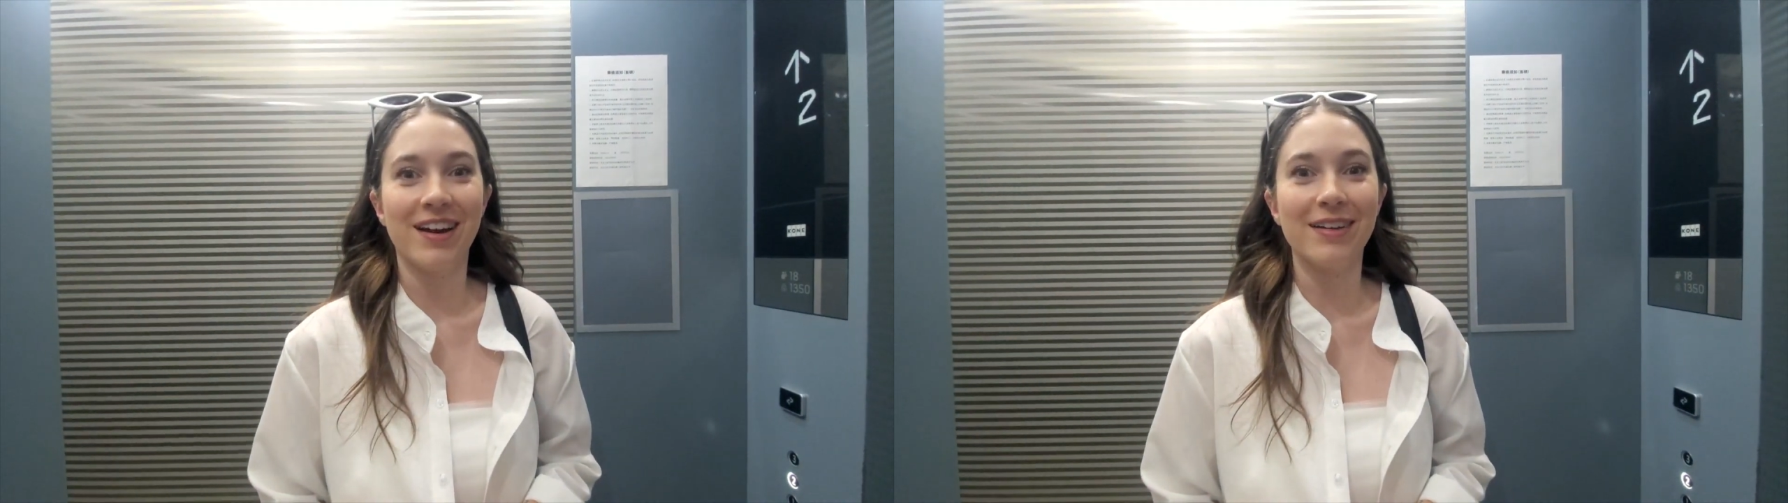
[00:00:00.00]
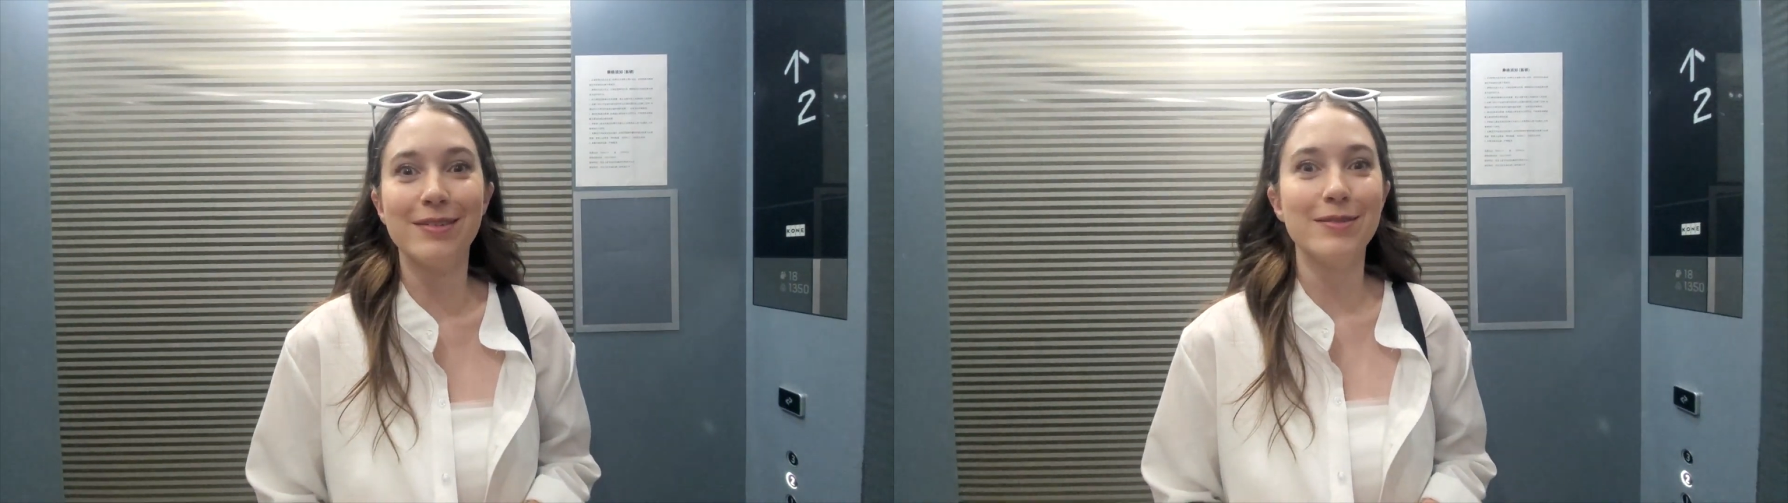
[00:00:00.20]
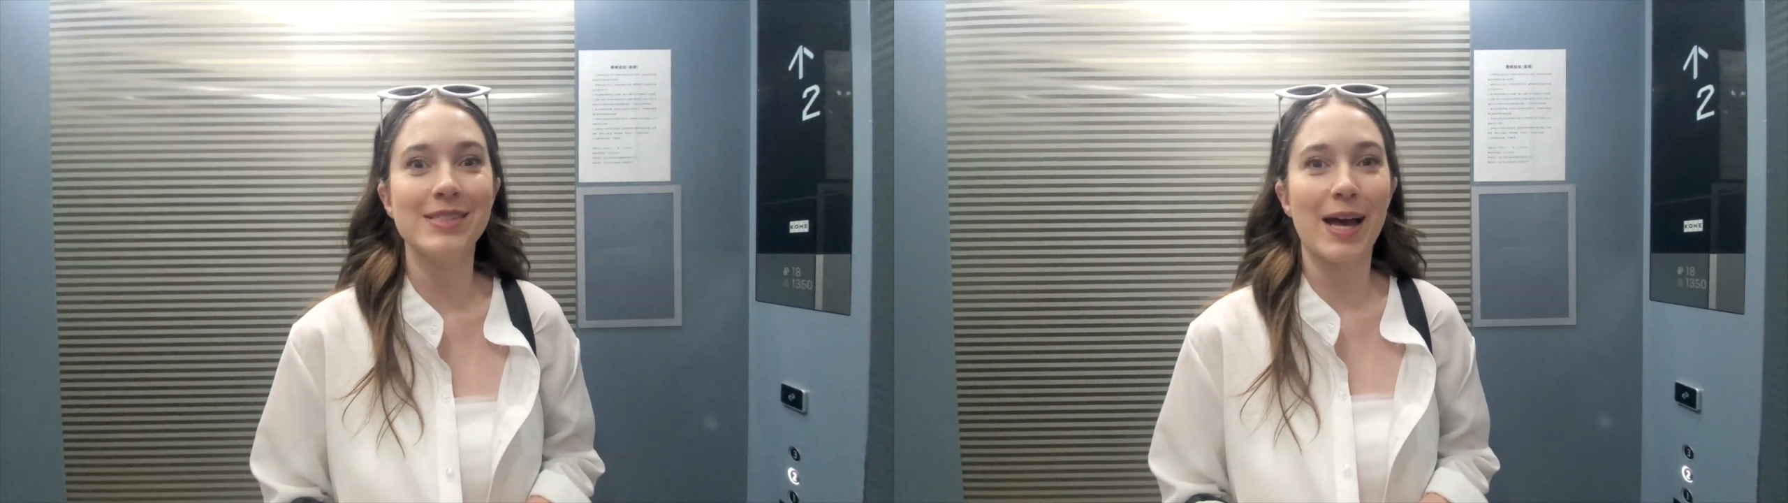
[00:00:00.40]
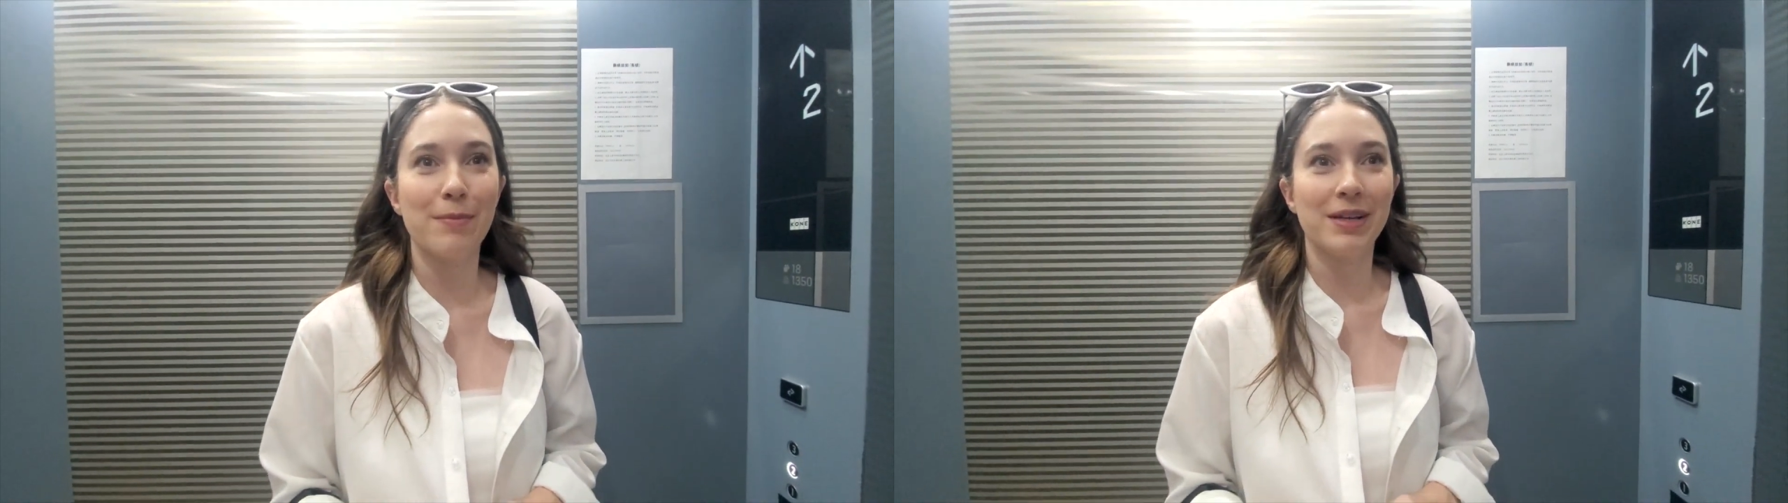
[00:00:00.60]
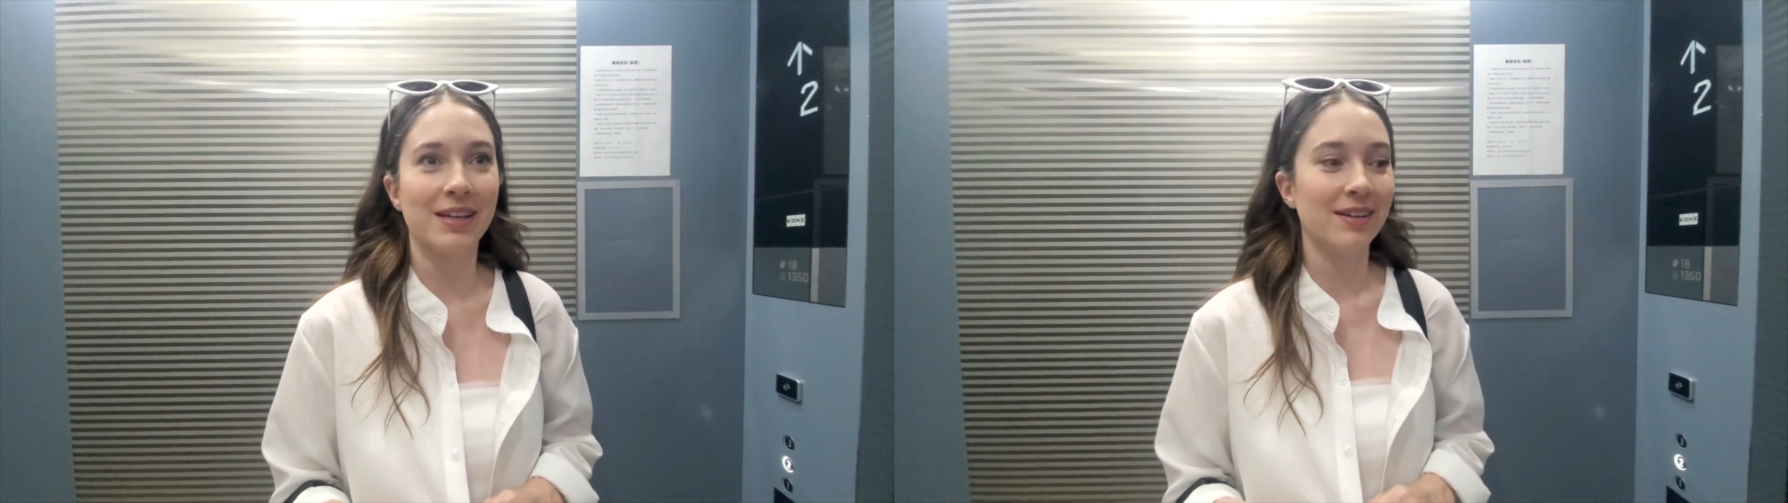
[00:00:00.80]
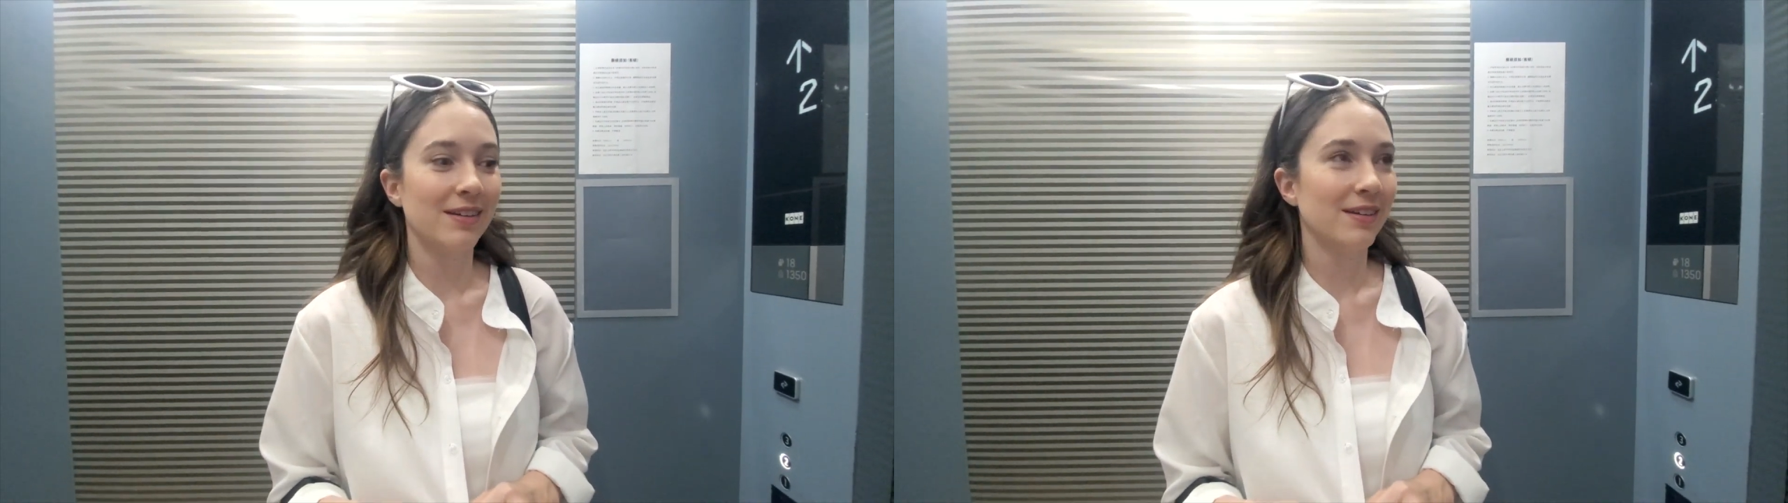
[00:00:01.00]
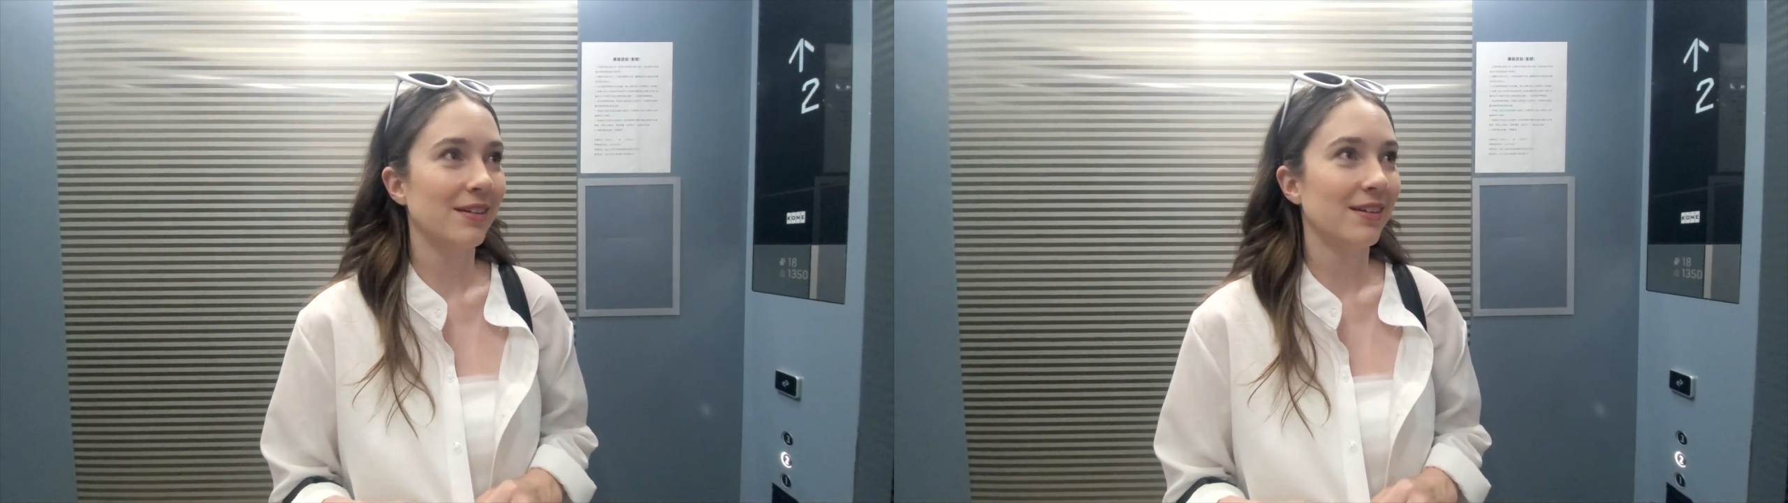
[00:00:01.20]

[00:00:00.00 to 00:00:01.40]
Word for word: I don't know what's happening.